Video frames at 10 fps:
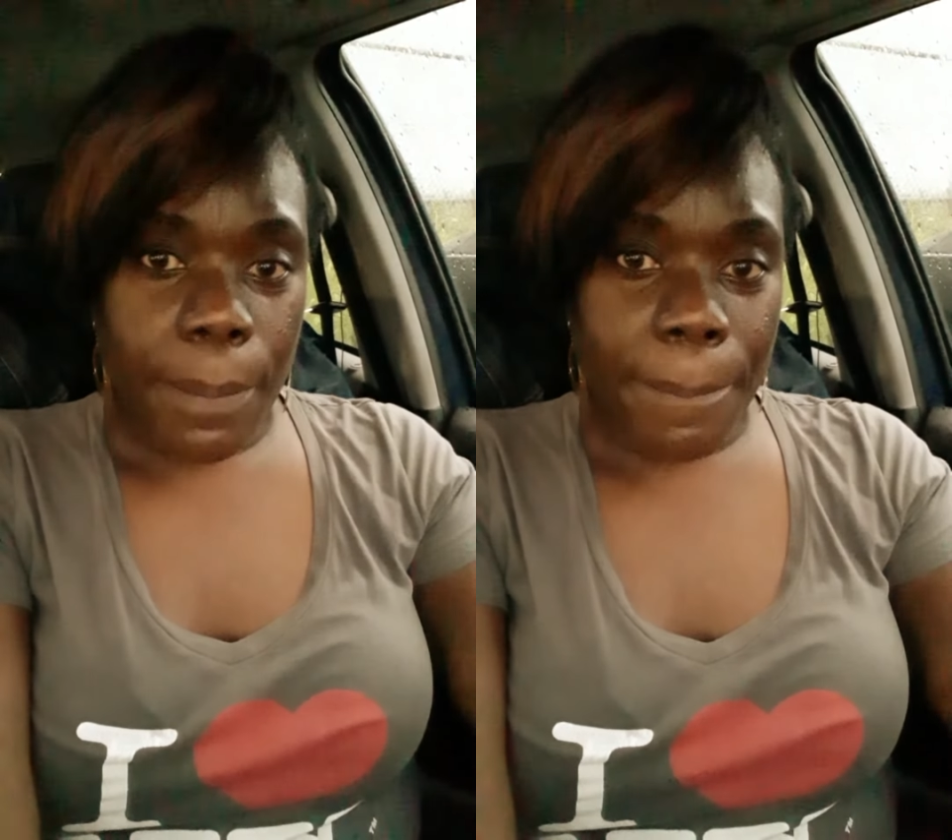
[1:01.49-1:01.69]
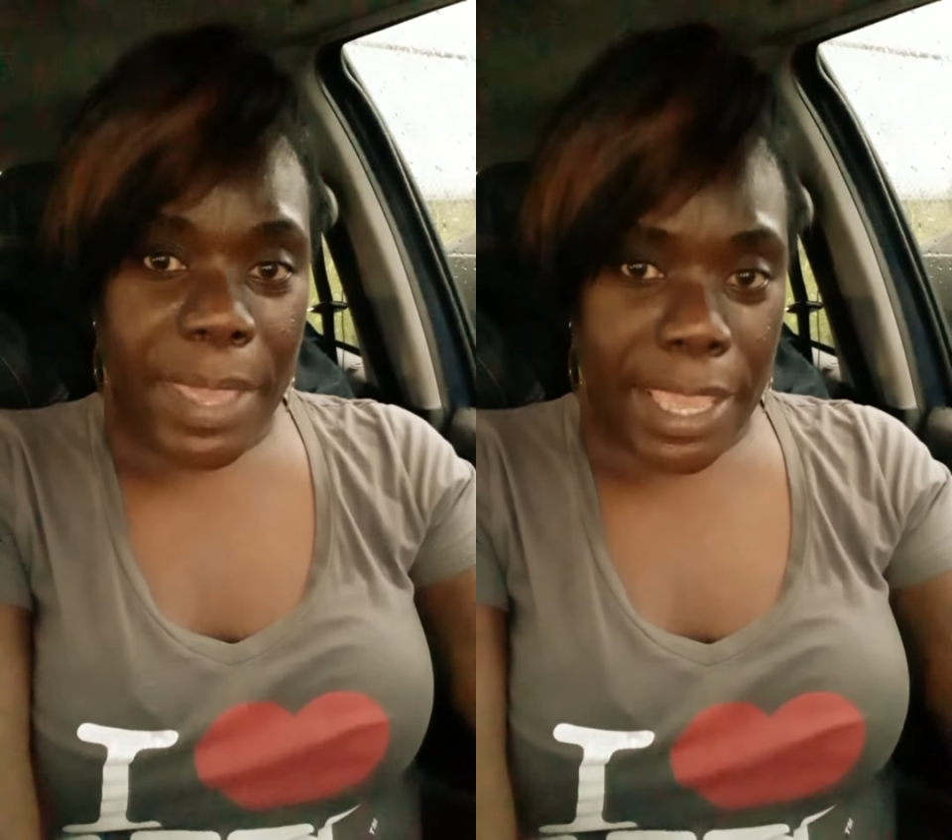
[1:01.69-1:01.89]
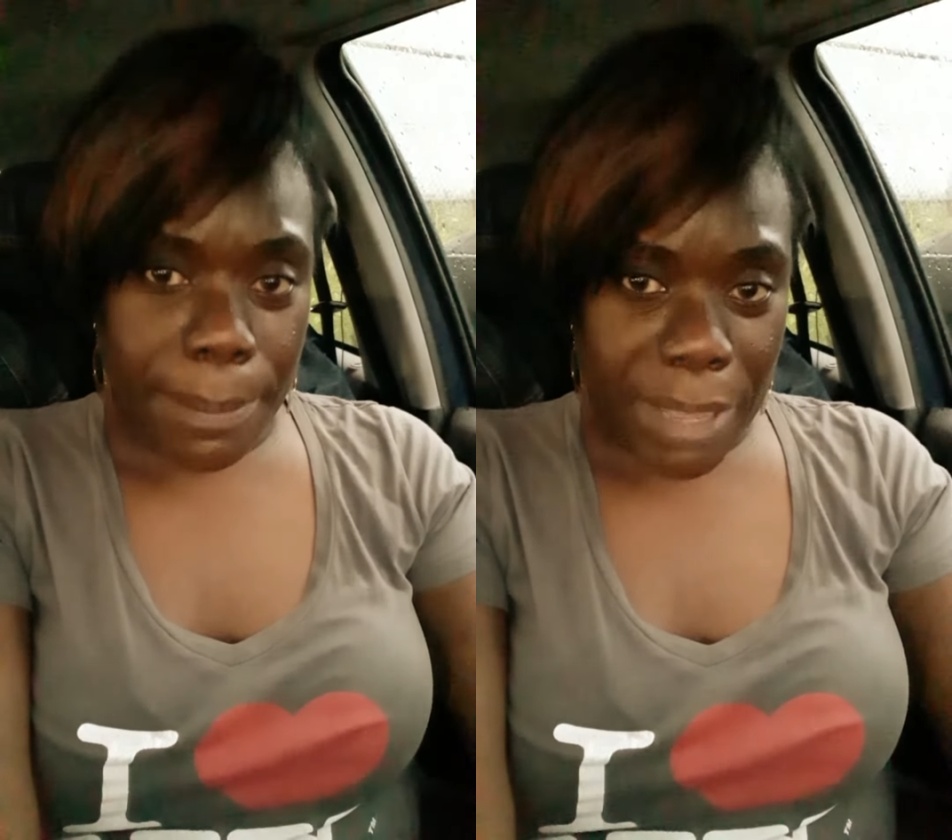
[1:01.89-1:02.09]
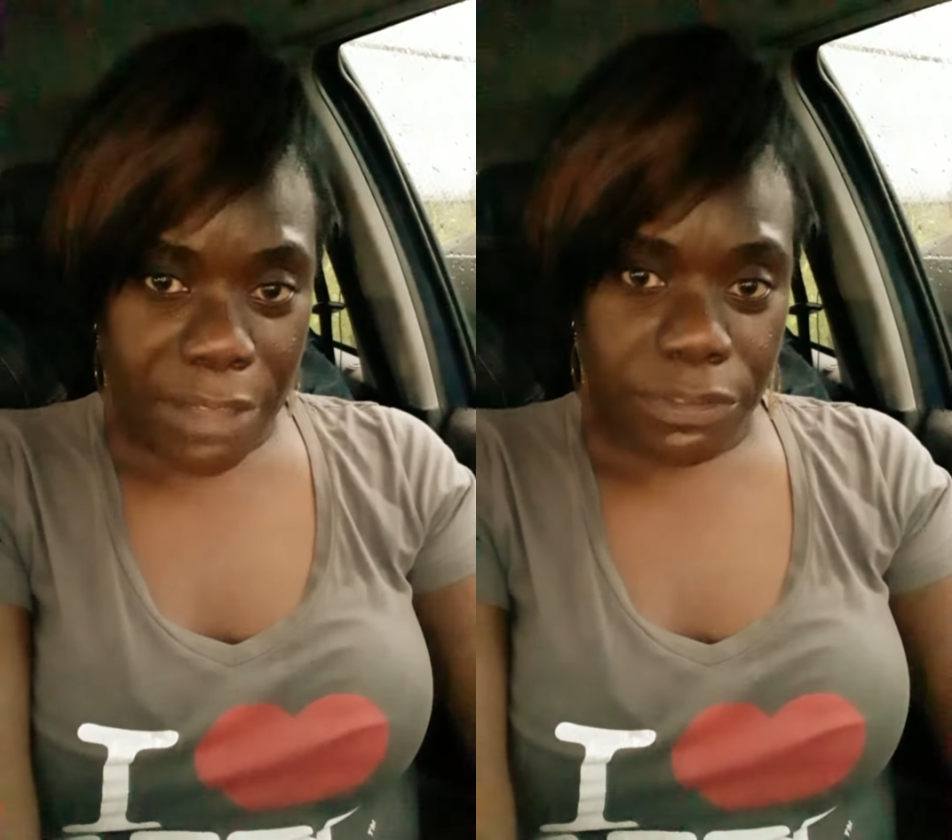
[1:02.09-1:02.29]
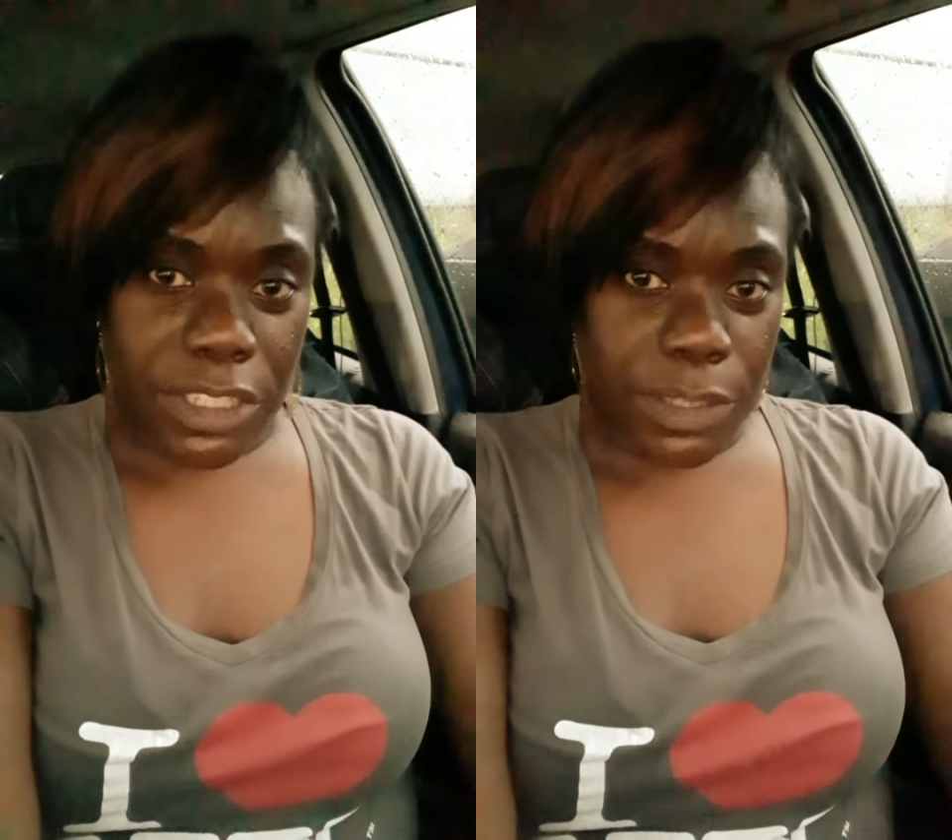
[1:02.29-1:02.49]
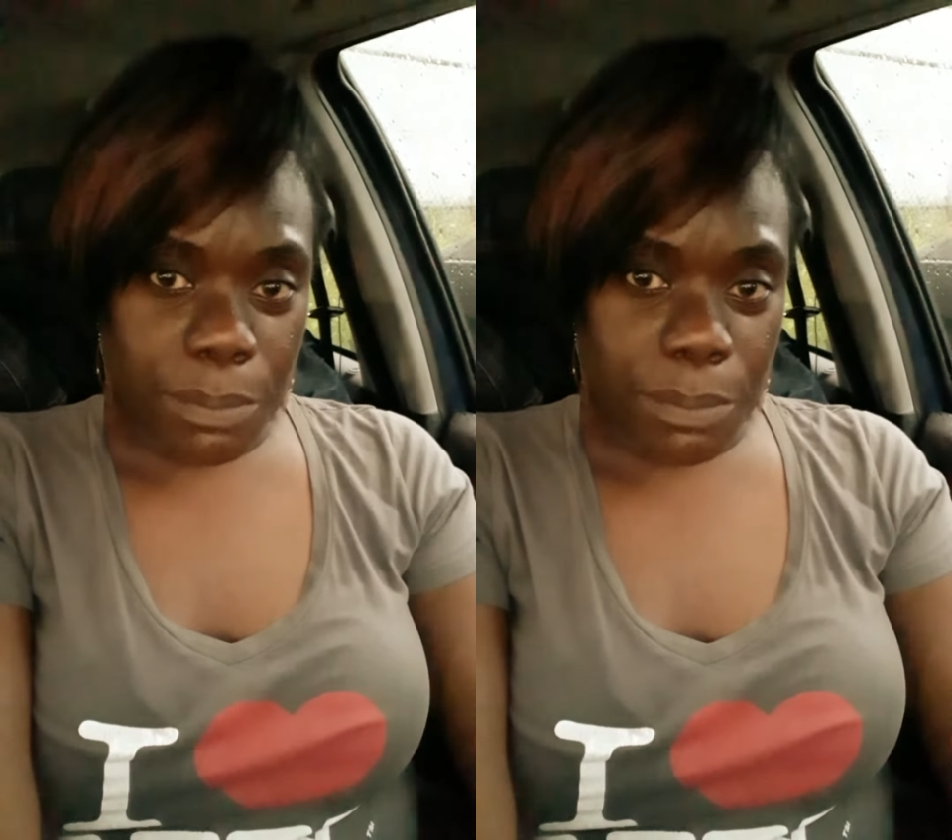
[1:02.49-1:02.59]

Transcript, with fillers: badmouthed this